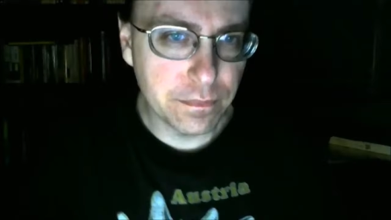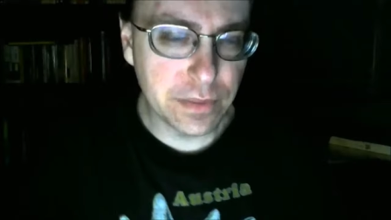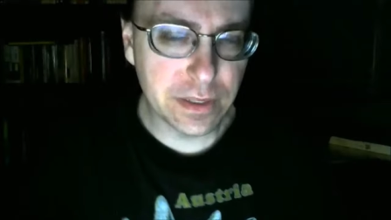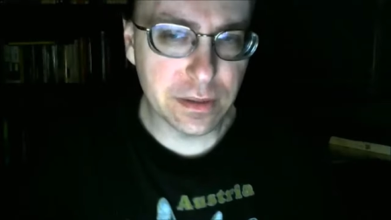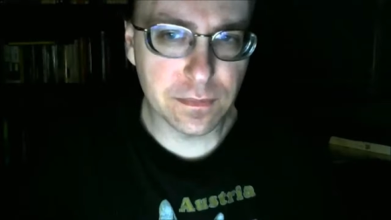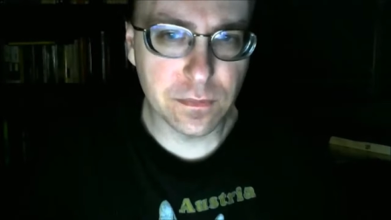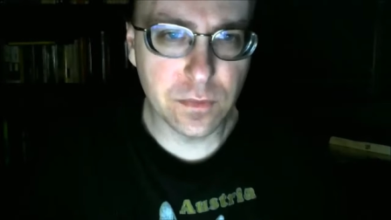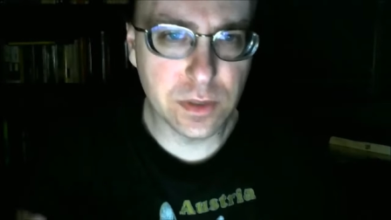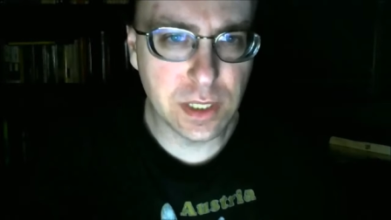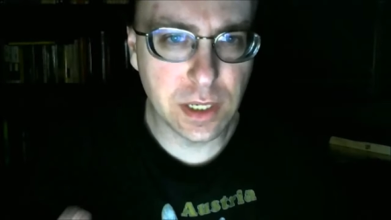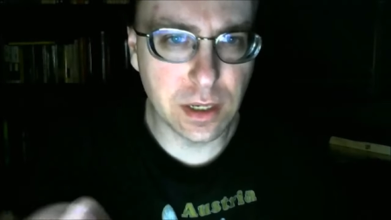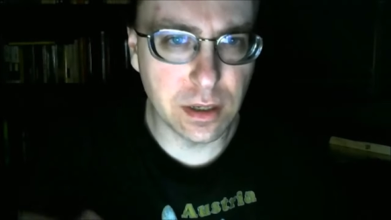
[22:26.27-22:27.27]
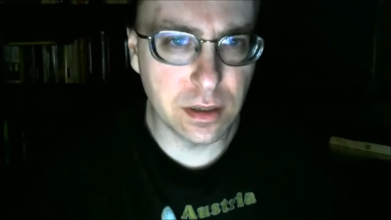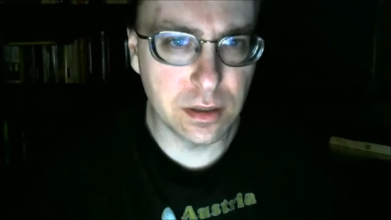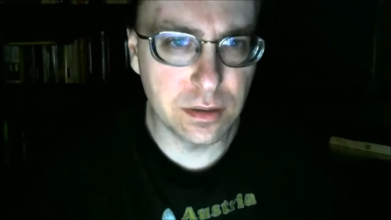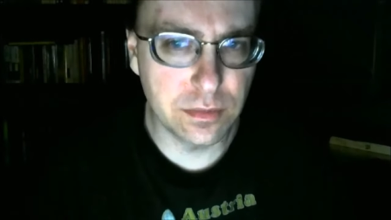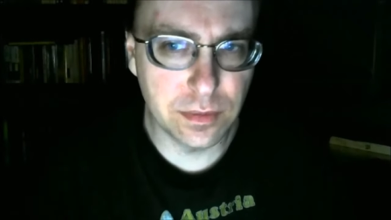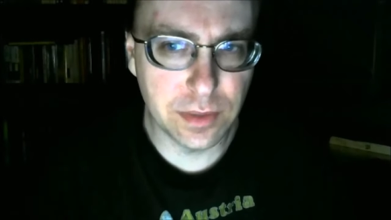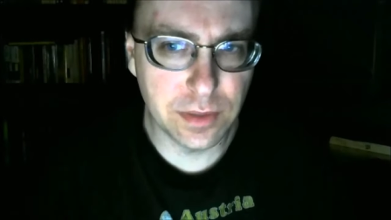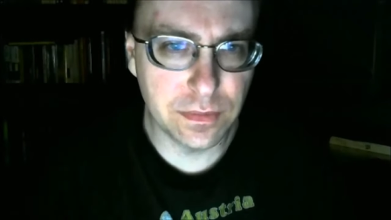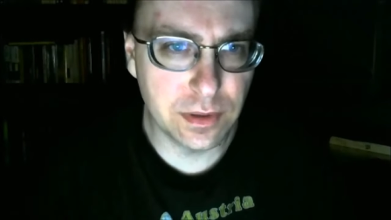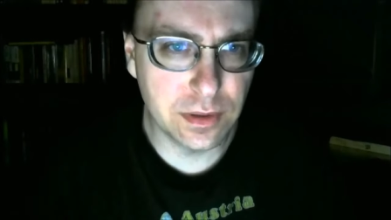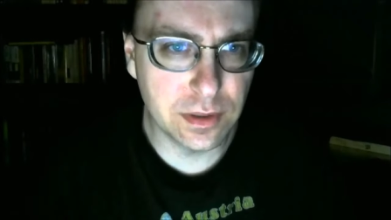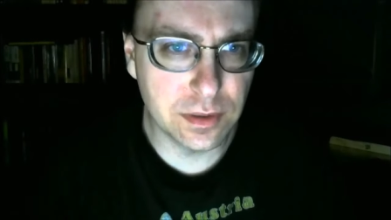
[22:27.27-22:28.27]
but once again, I, I don't want to make
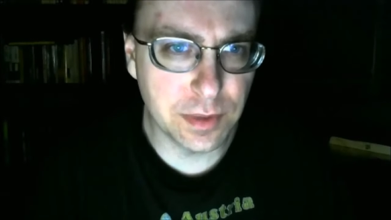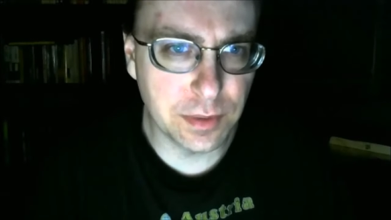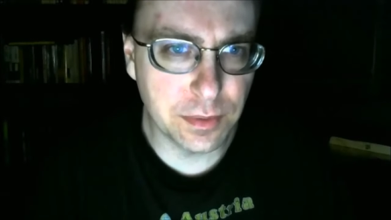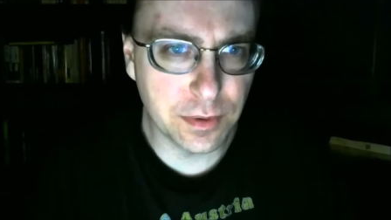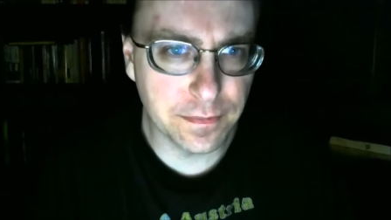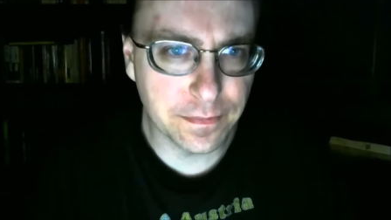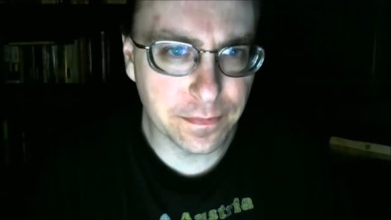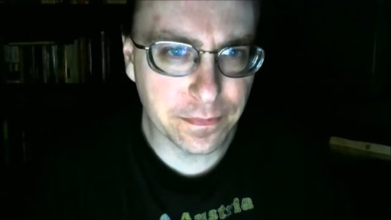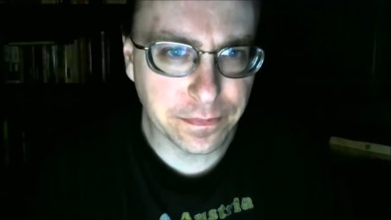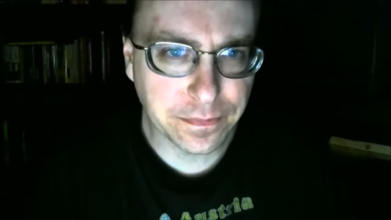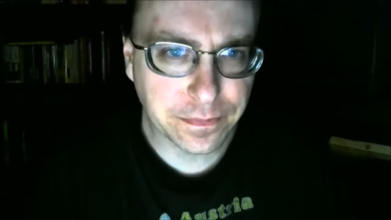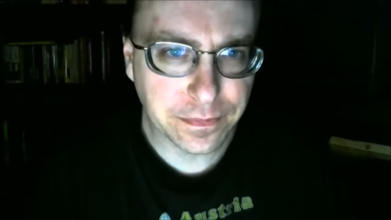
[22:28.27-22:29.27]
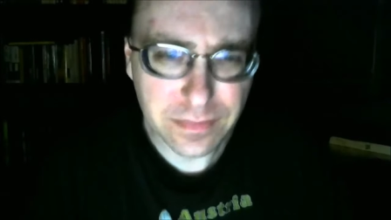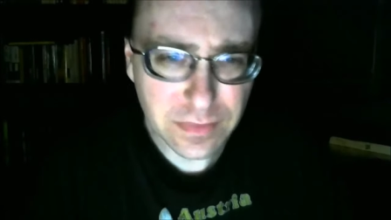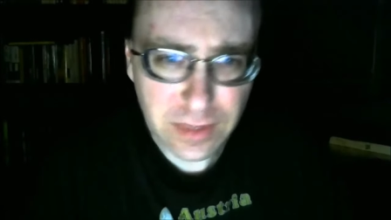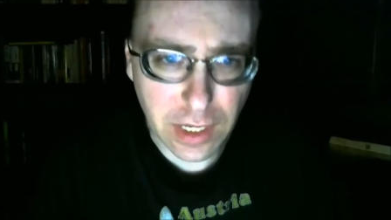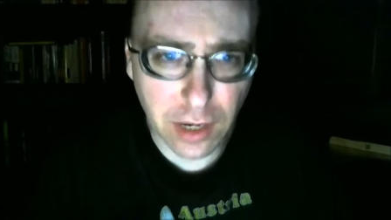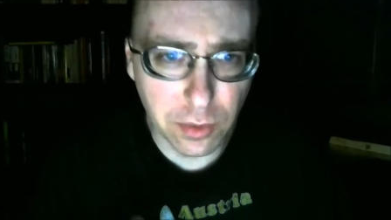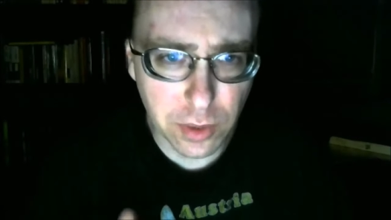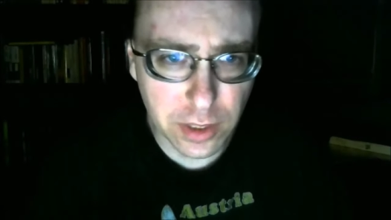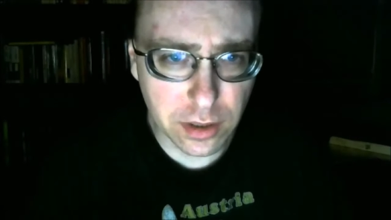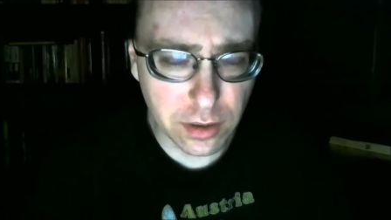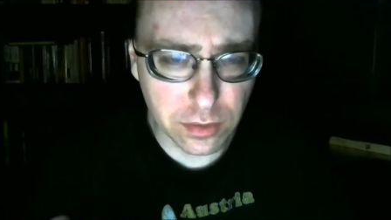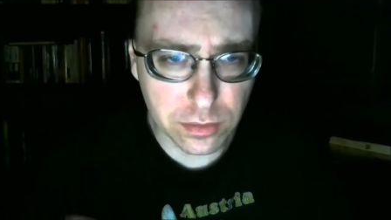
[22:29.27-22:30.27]
fun of these people, I really
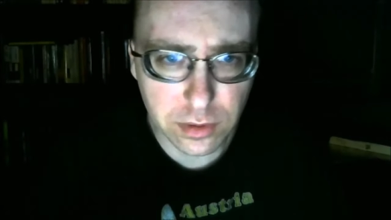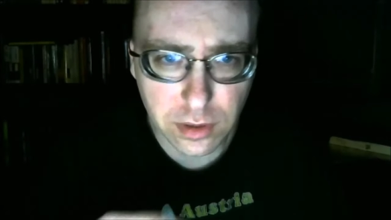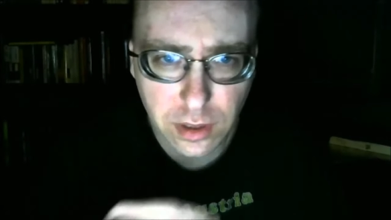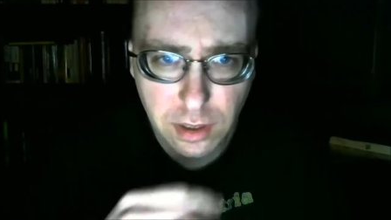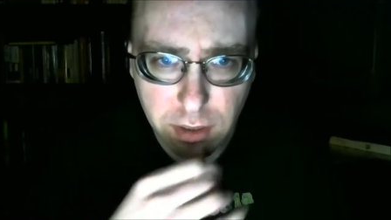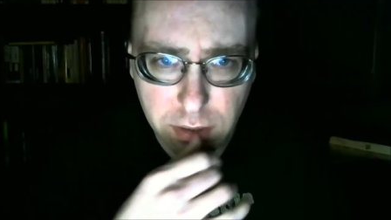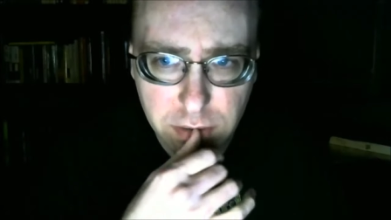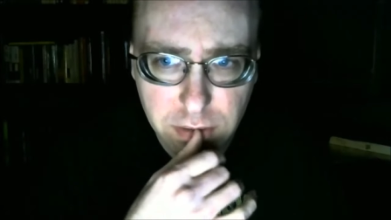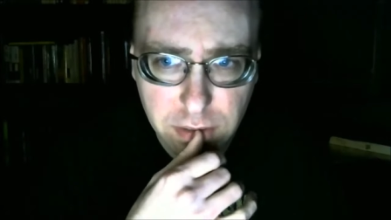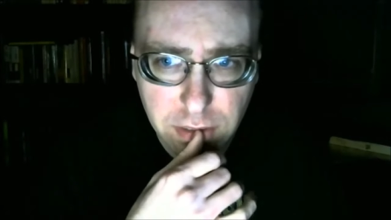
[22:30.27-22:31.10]
don't. Uh,